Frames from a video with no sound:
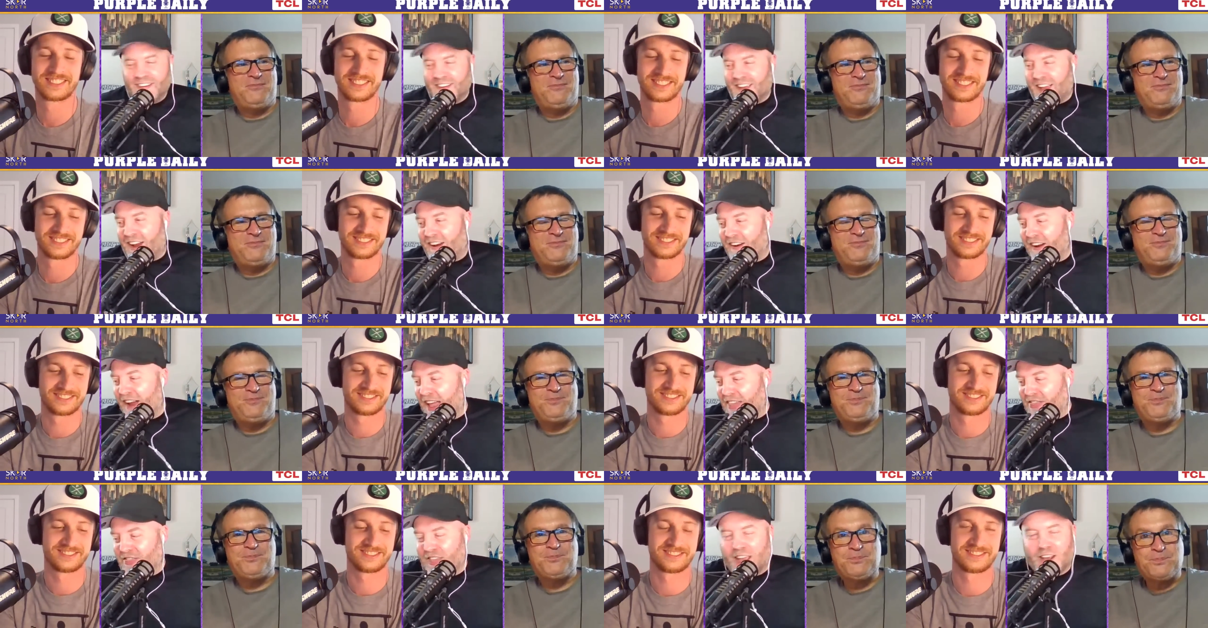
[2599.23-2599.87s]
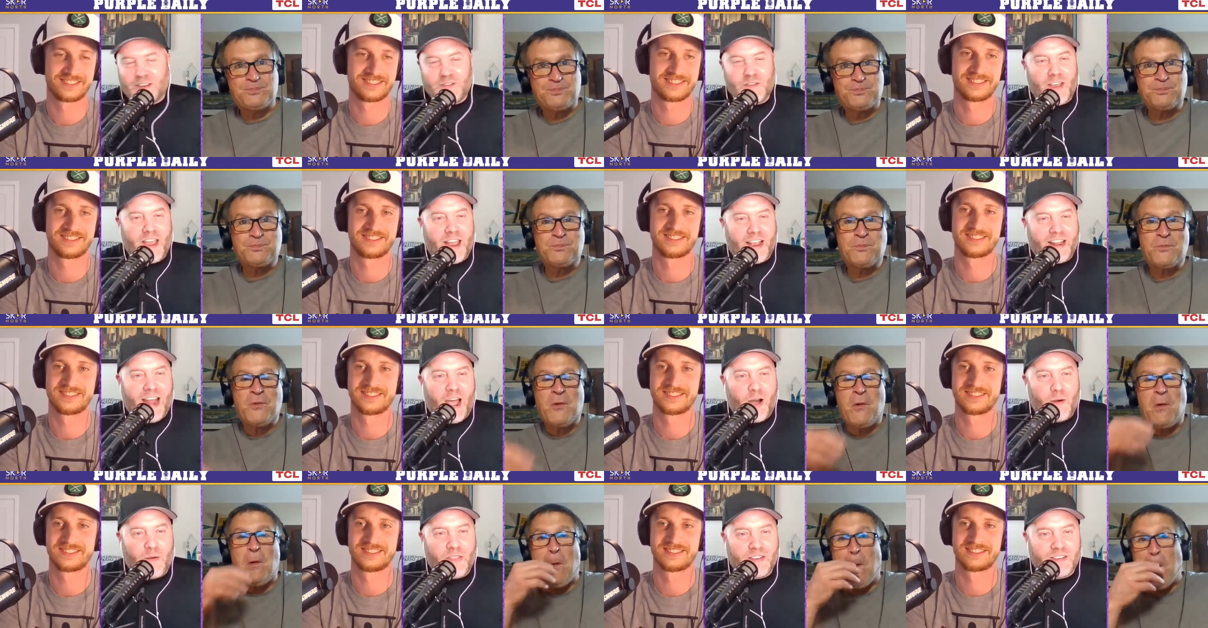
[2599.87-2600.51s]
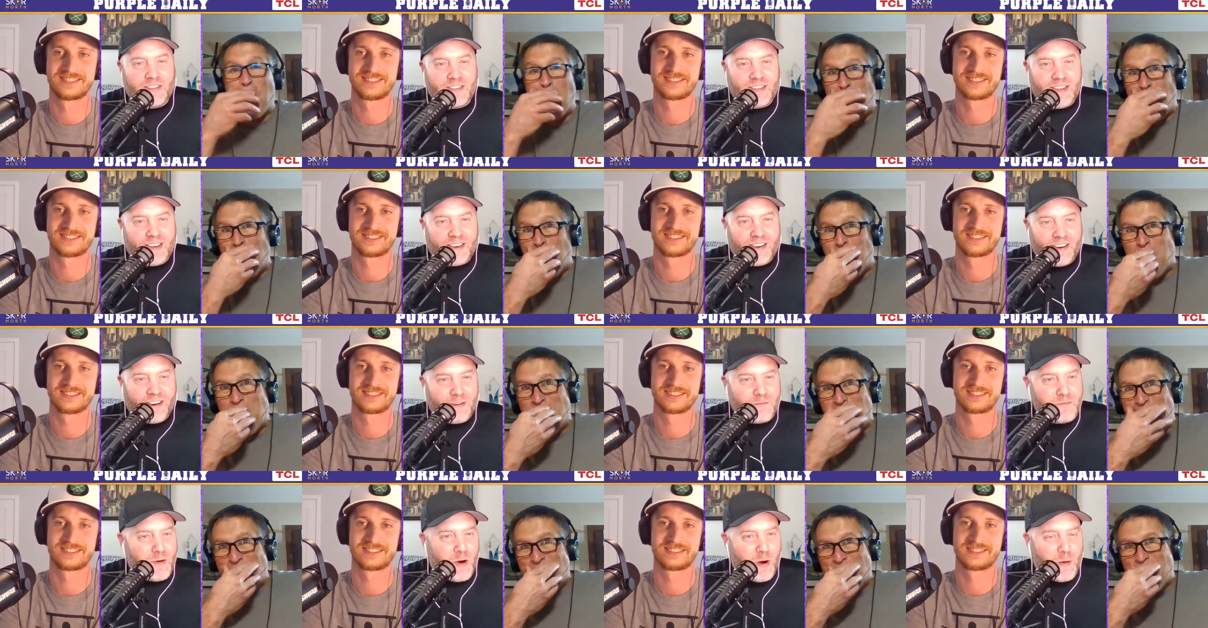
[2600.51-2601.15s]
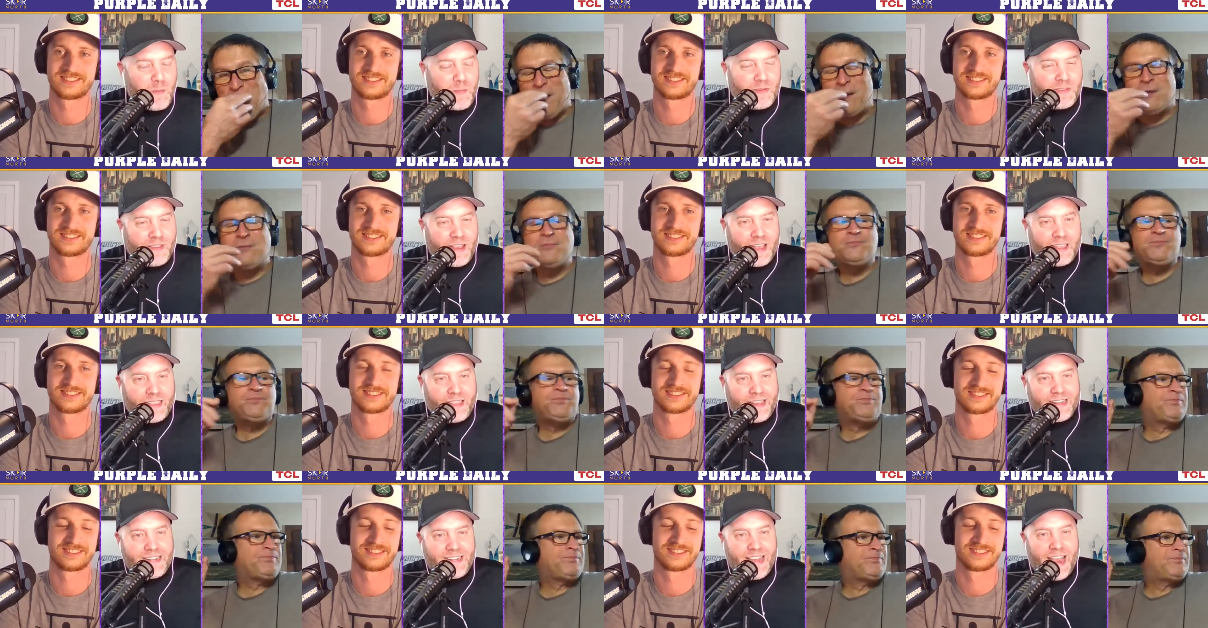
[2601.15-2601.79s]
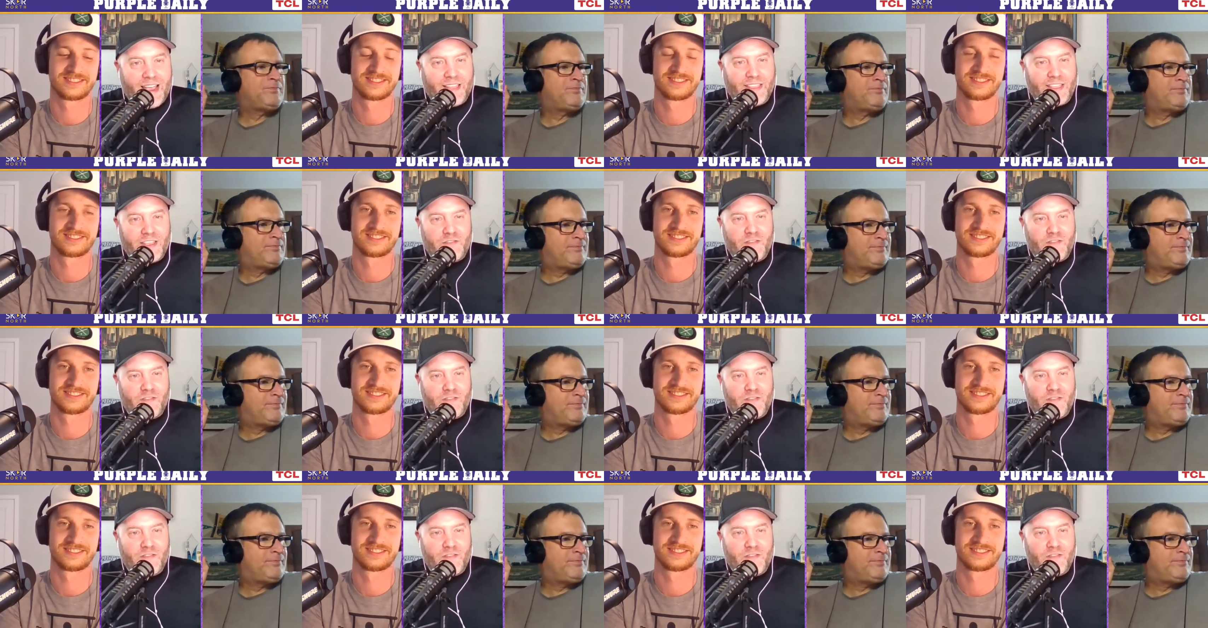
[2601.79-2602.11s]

Speaker 1: All right. Thanks for hanging out with us here. Purple Daily, Daily